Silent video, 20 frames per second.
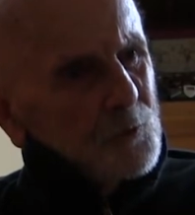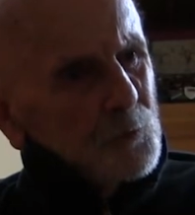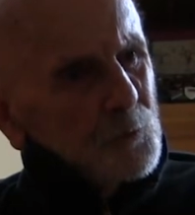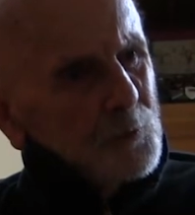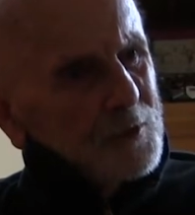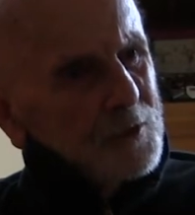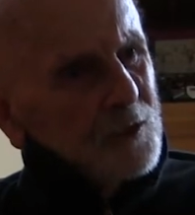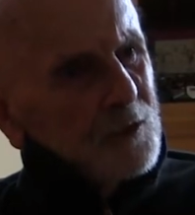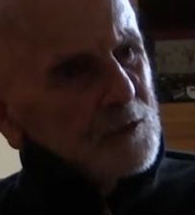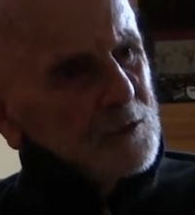a
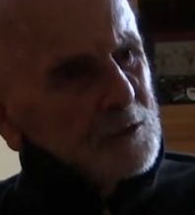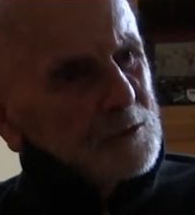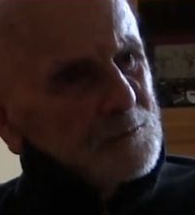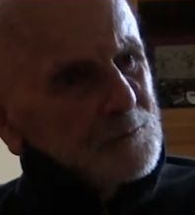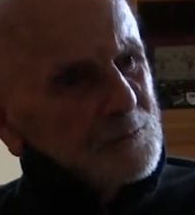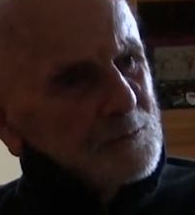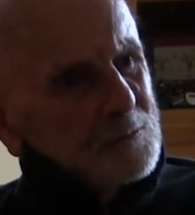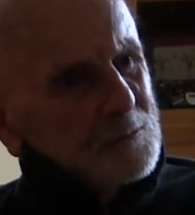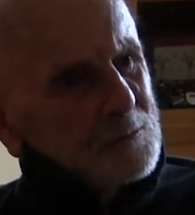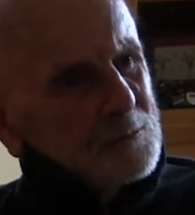recall.
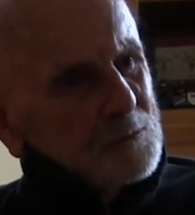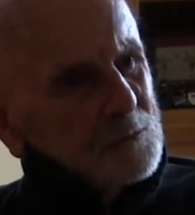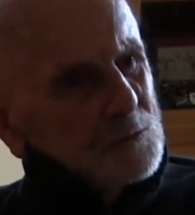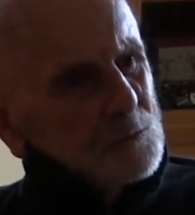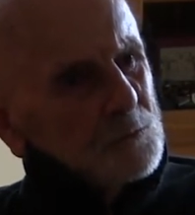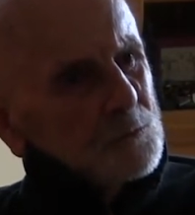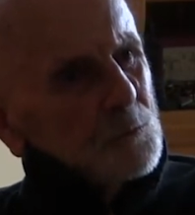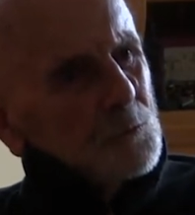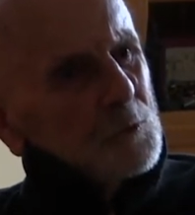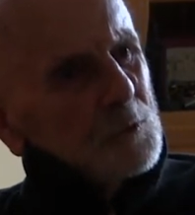
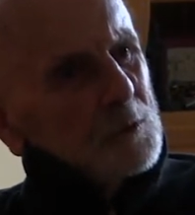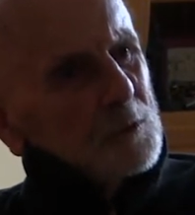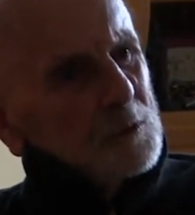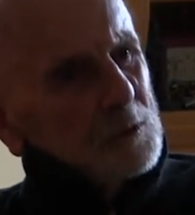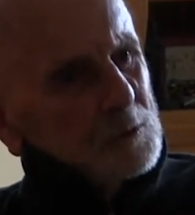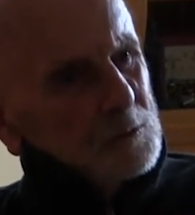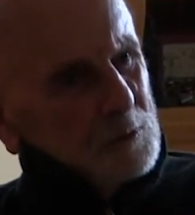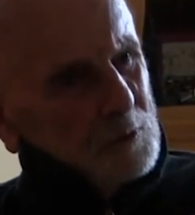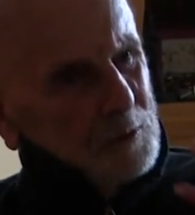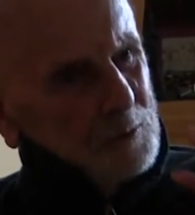We're
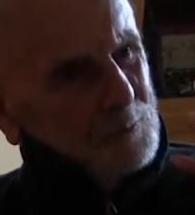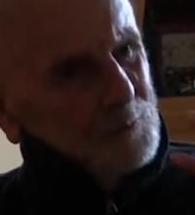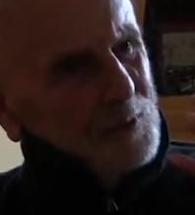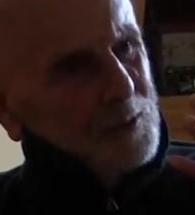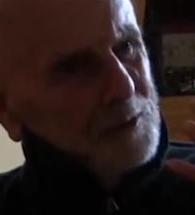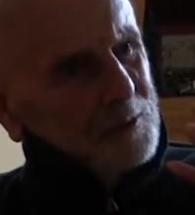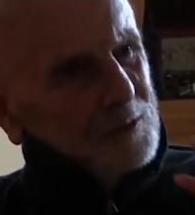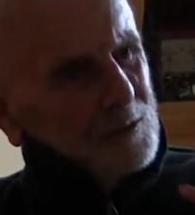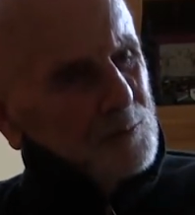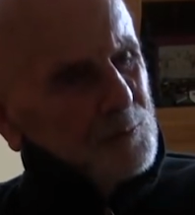all come
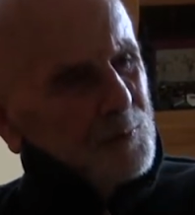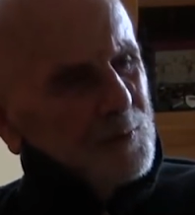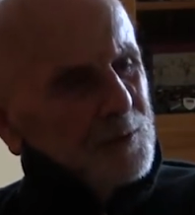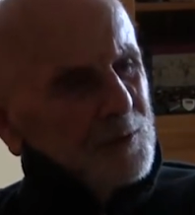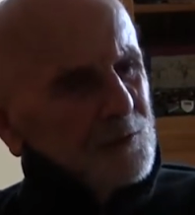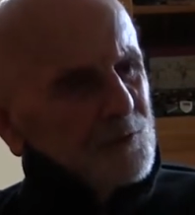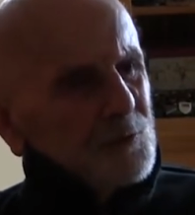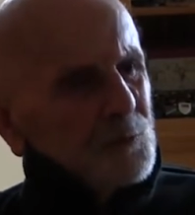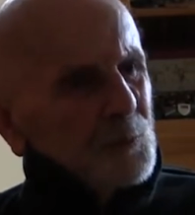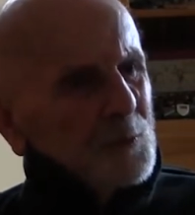back to
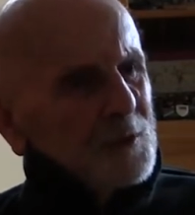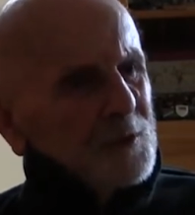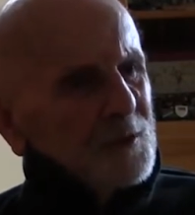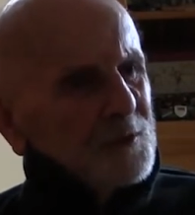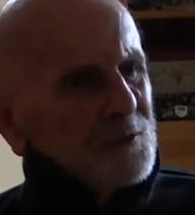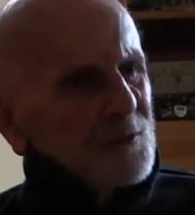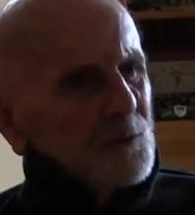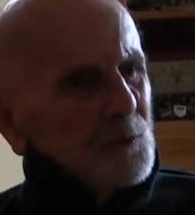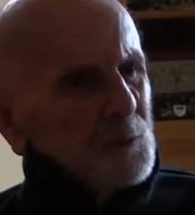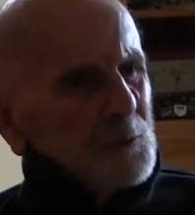base. We
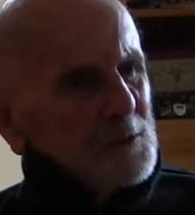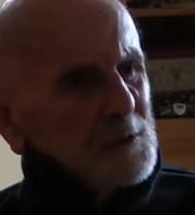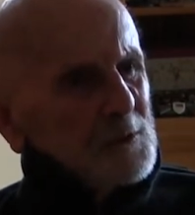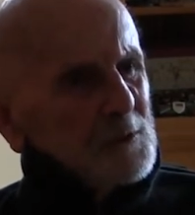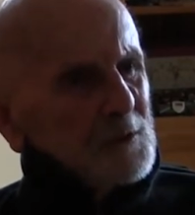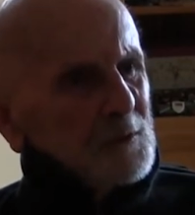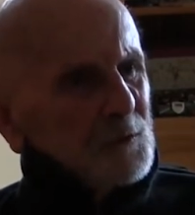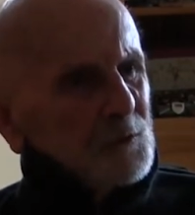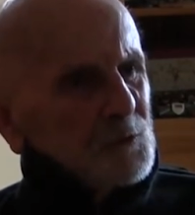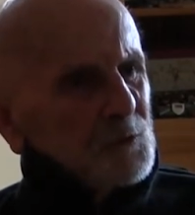didn't know whether
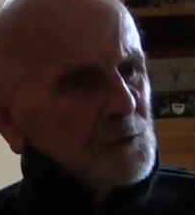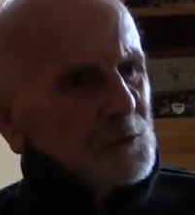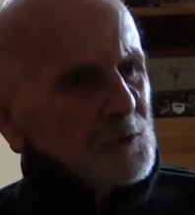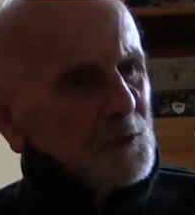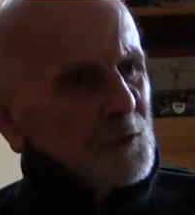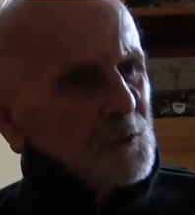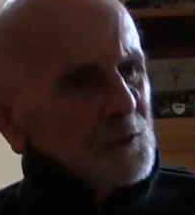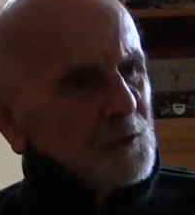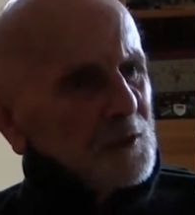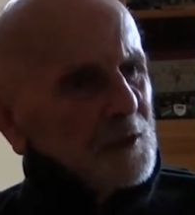those were
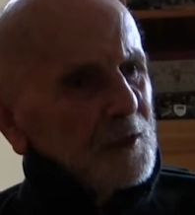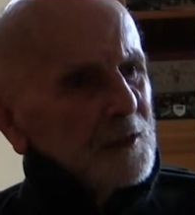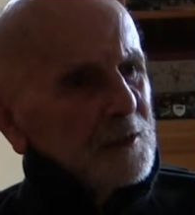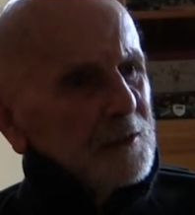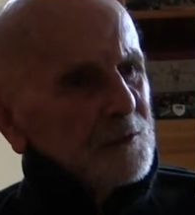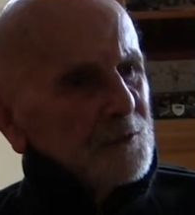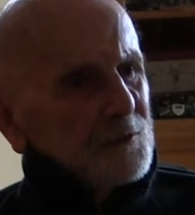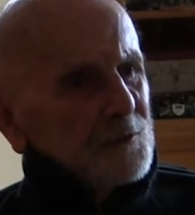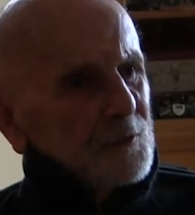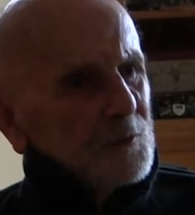going to
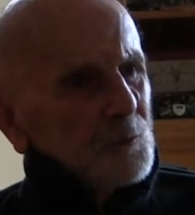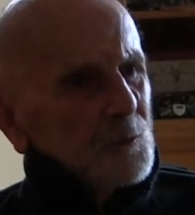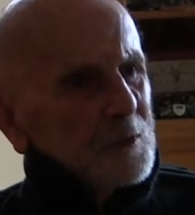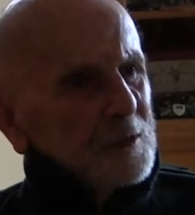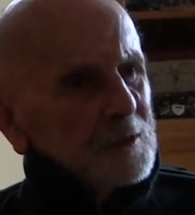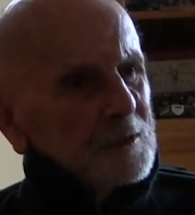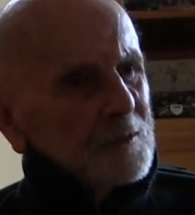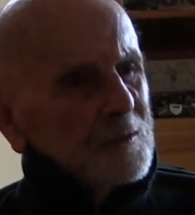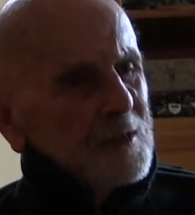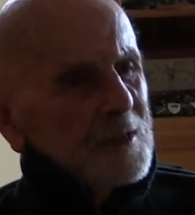count or
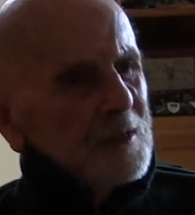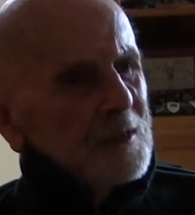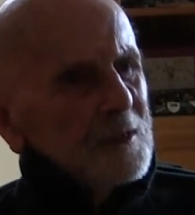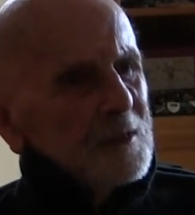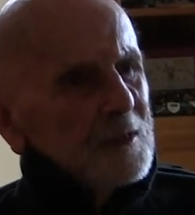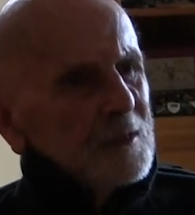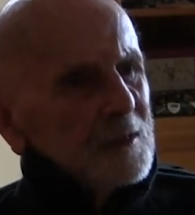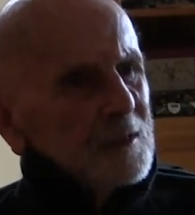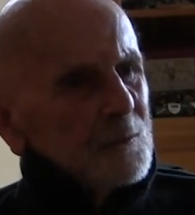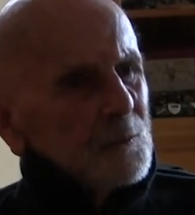what.
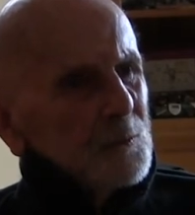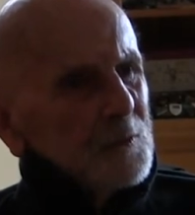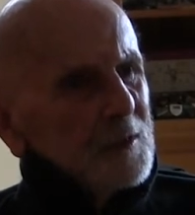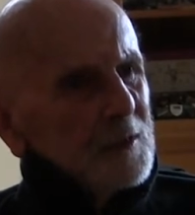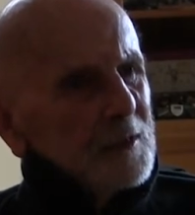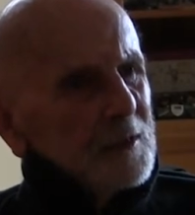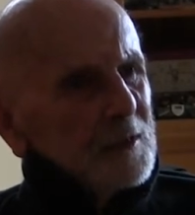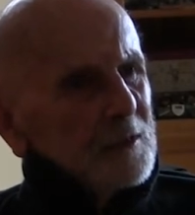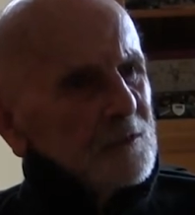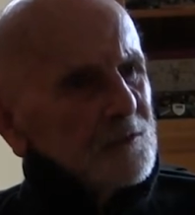And
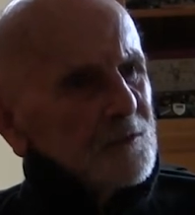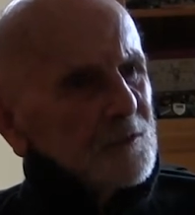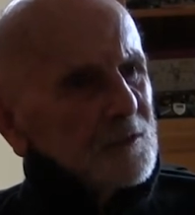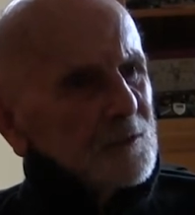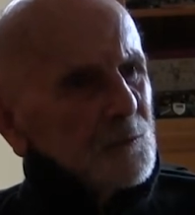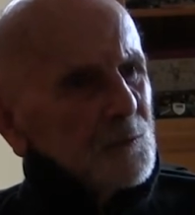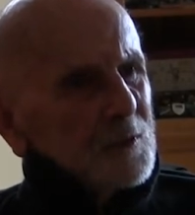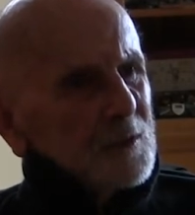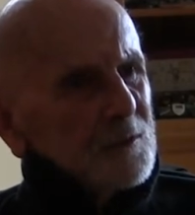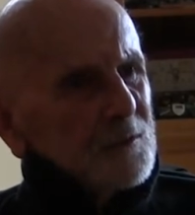we
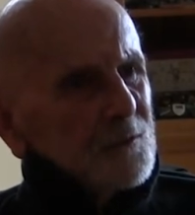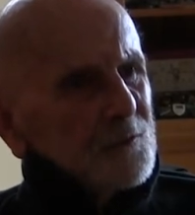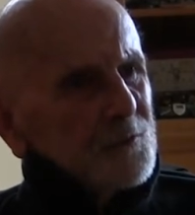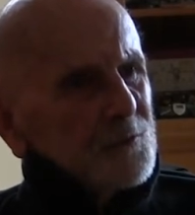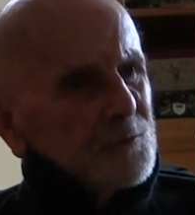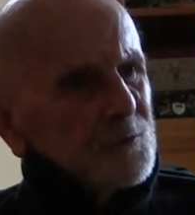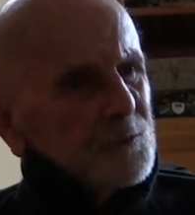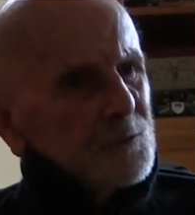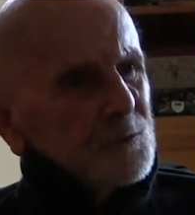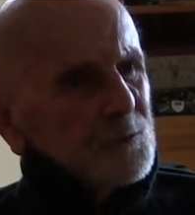actually went
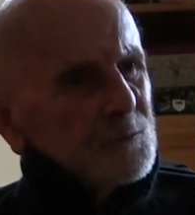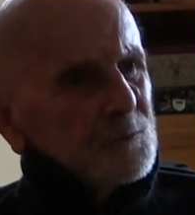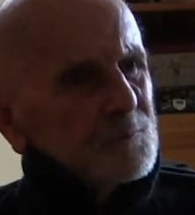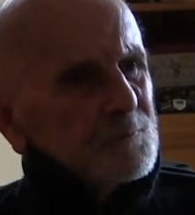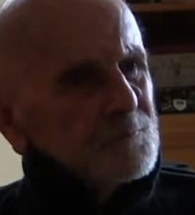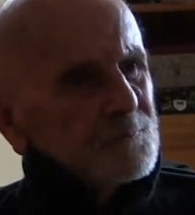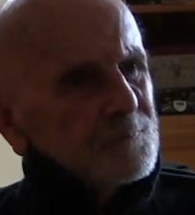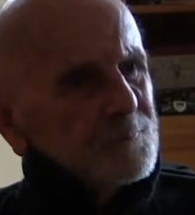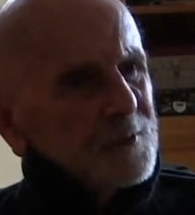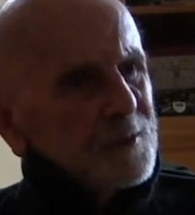through
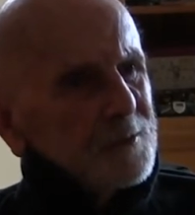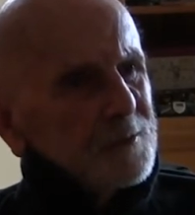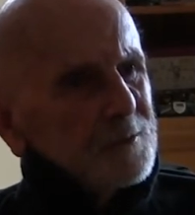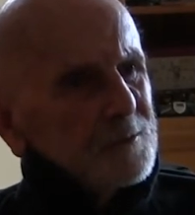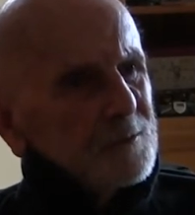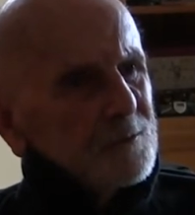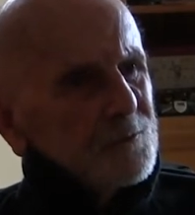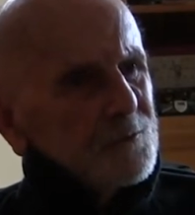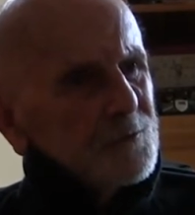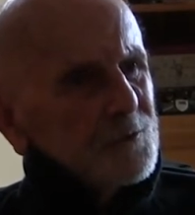
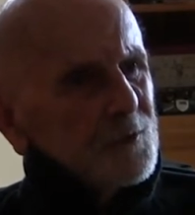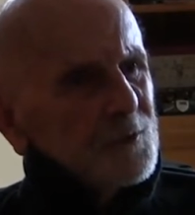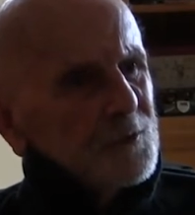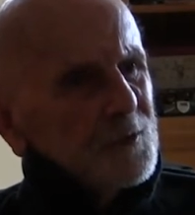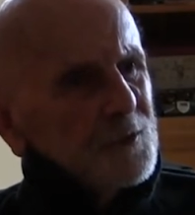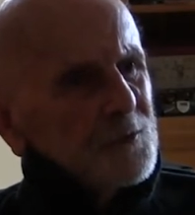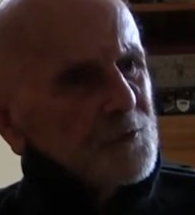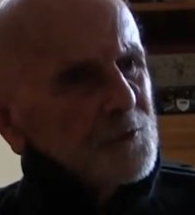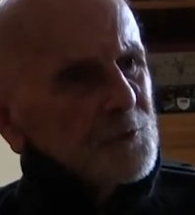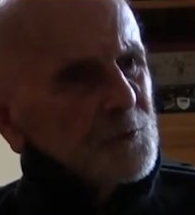
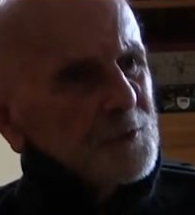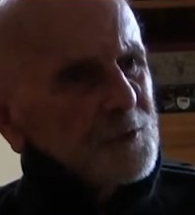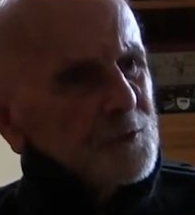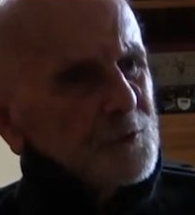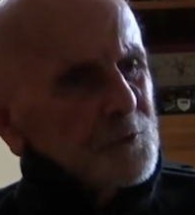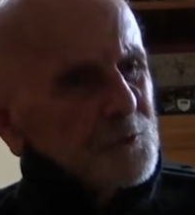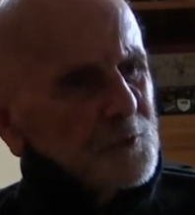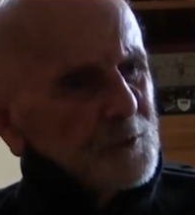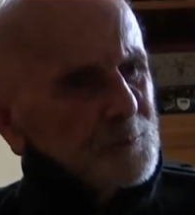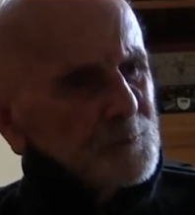
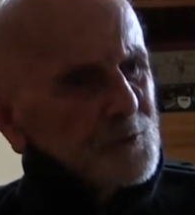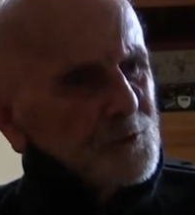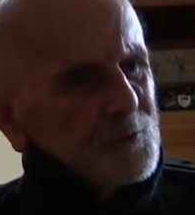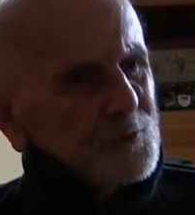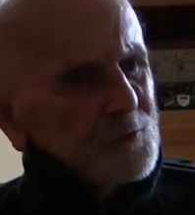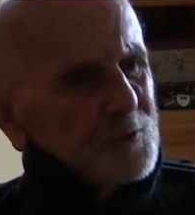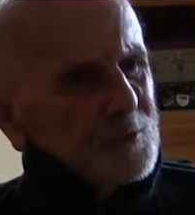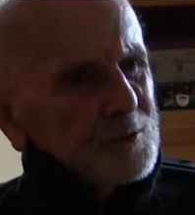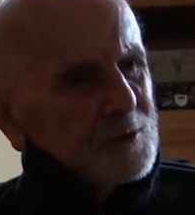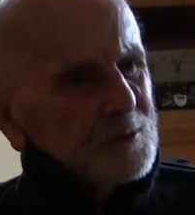33
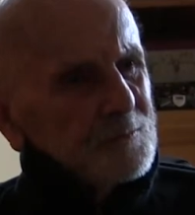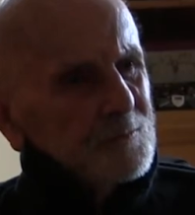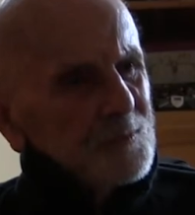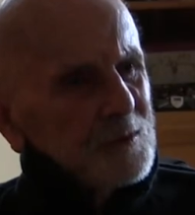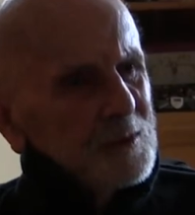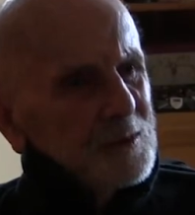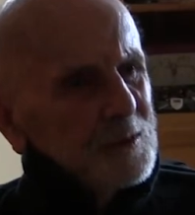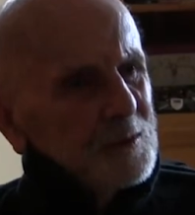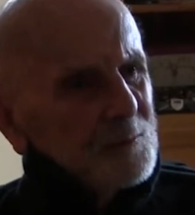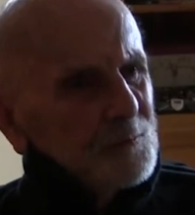trips
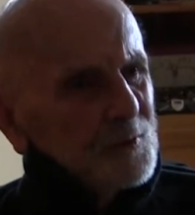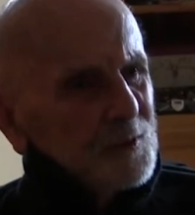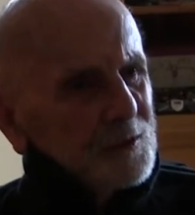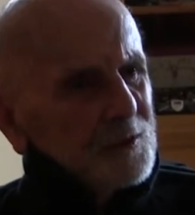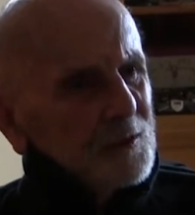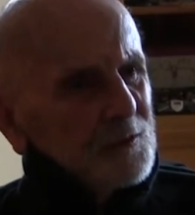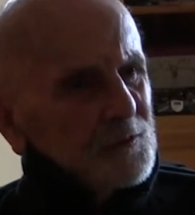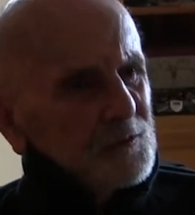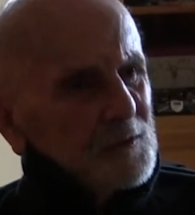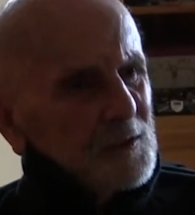
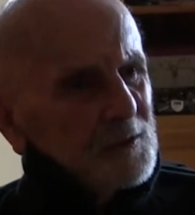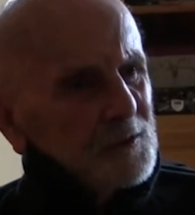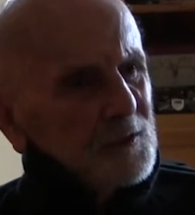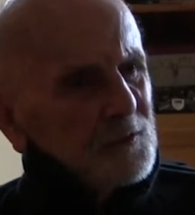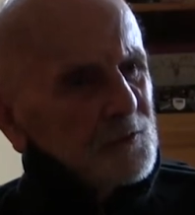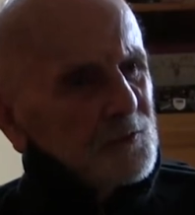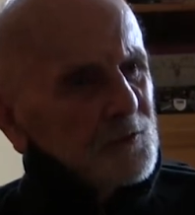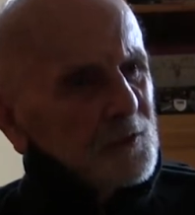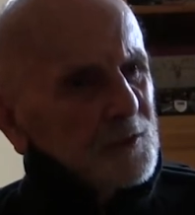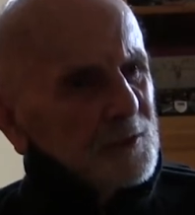because they
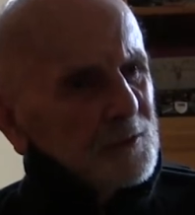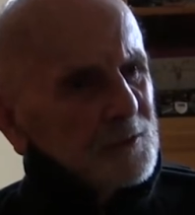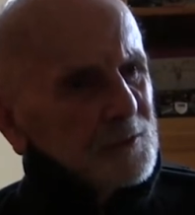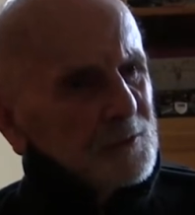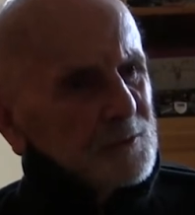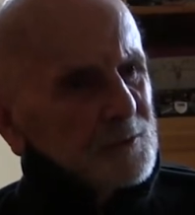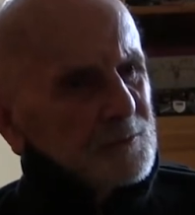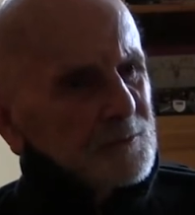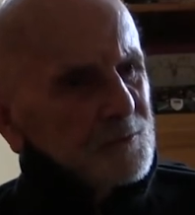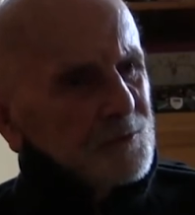
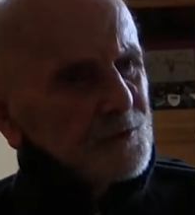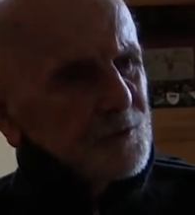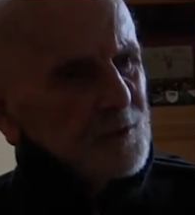discounted